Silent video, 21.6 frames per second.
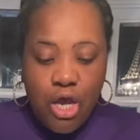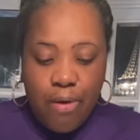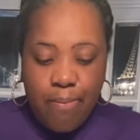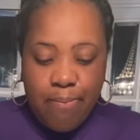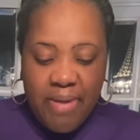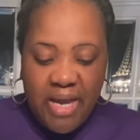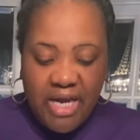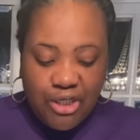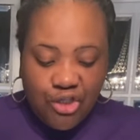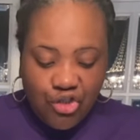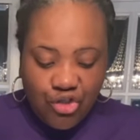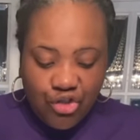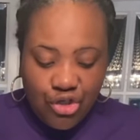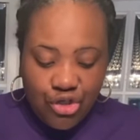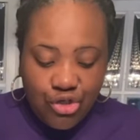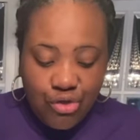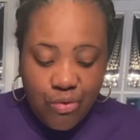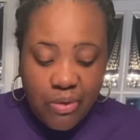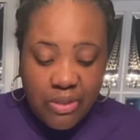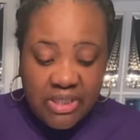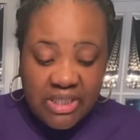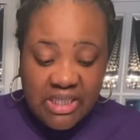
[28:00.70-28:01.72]
Make sure
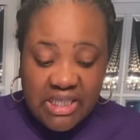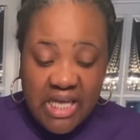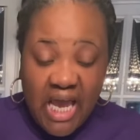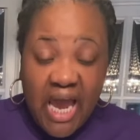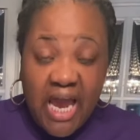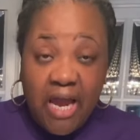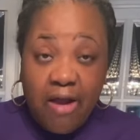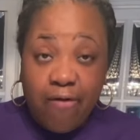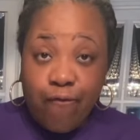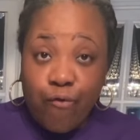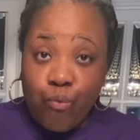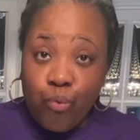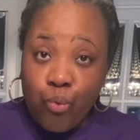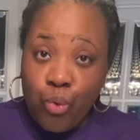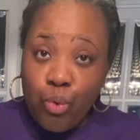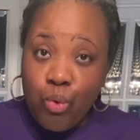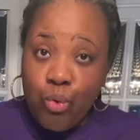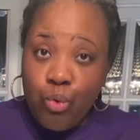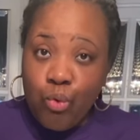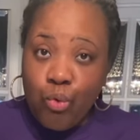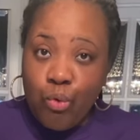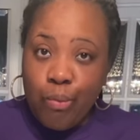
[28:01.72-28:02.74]
you save
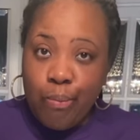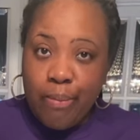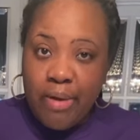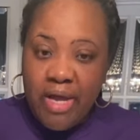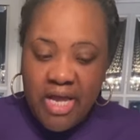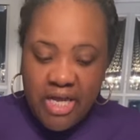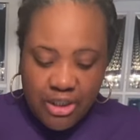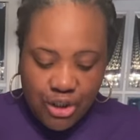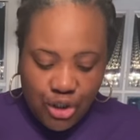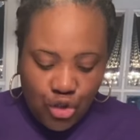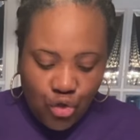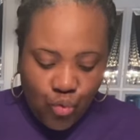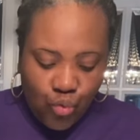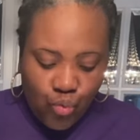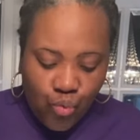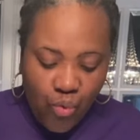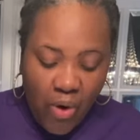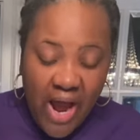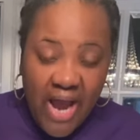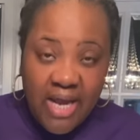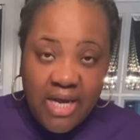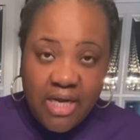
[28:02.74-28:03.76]
room to
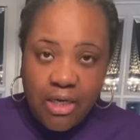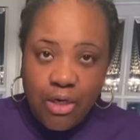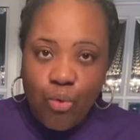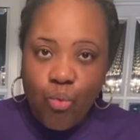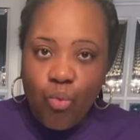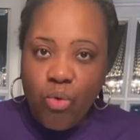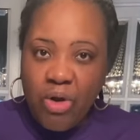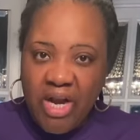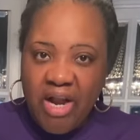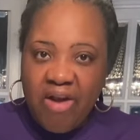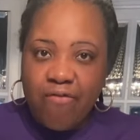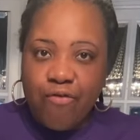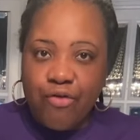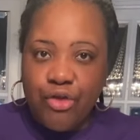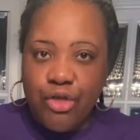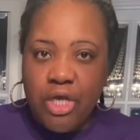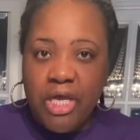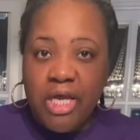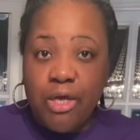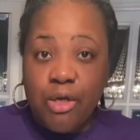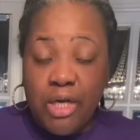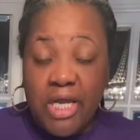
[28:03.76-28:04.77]
write whatever
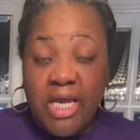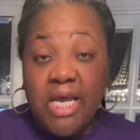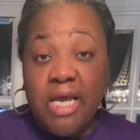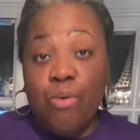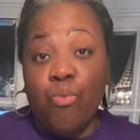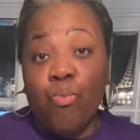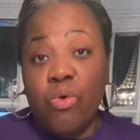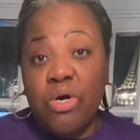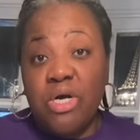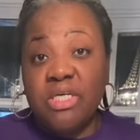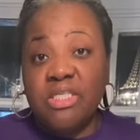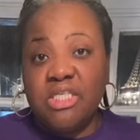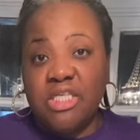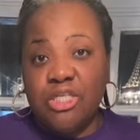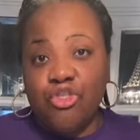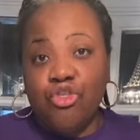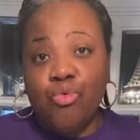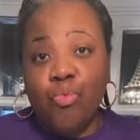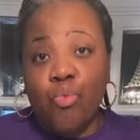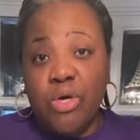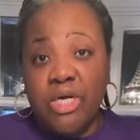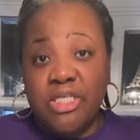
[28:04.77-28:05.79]
it was that
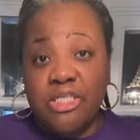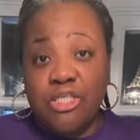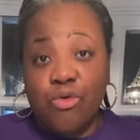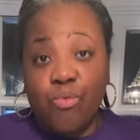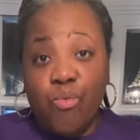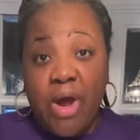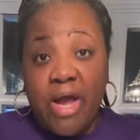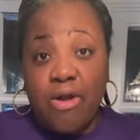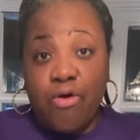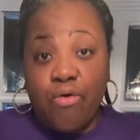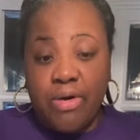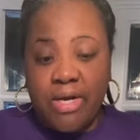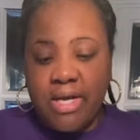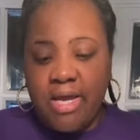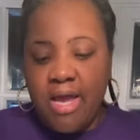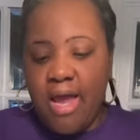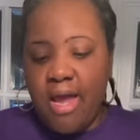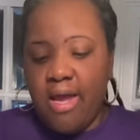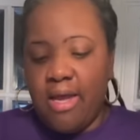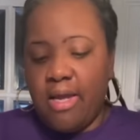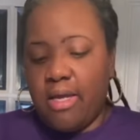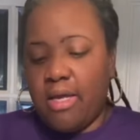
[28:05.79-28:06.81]
you wanted to write on the
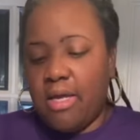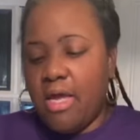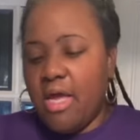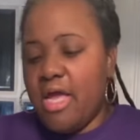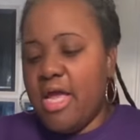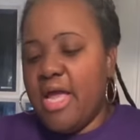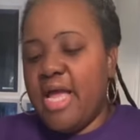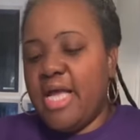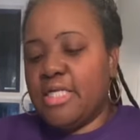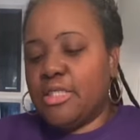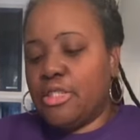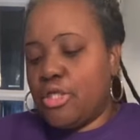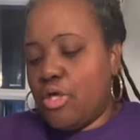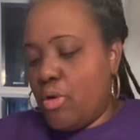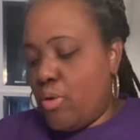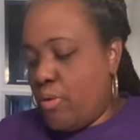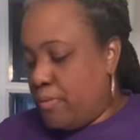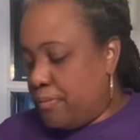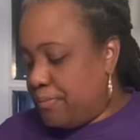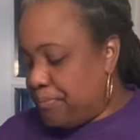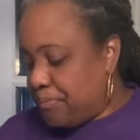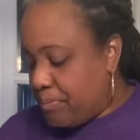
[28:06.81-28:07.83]
cake. And
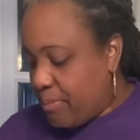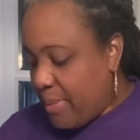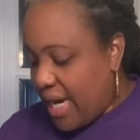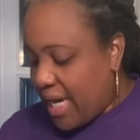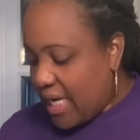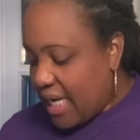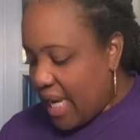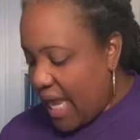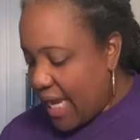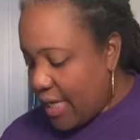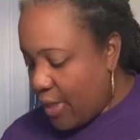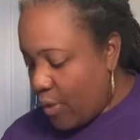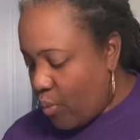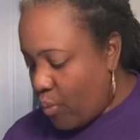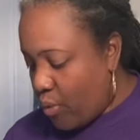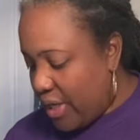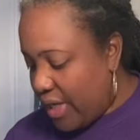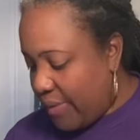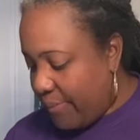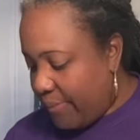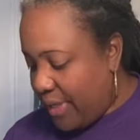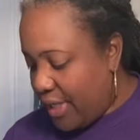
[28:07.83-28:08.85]
so my client
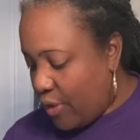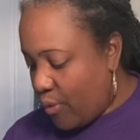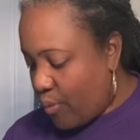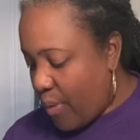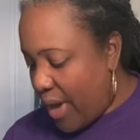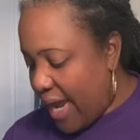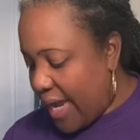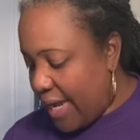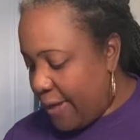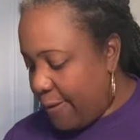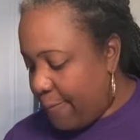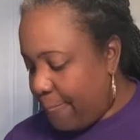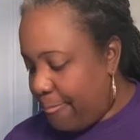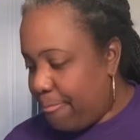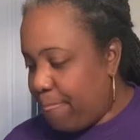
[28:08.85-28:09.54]
wanted me to write,